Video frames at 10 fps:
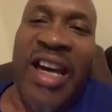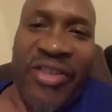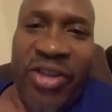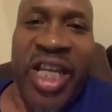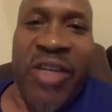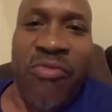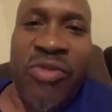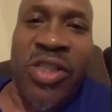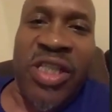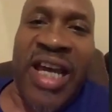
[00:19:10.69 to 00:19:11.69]
I think it
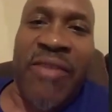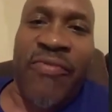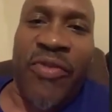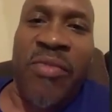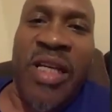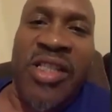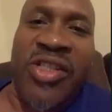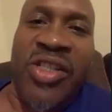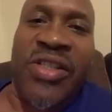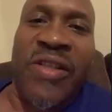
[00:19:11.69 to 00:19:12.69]
was time for me to
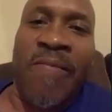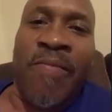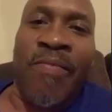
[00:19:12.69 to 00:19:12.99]
just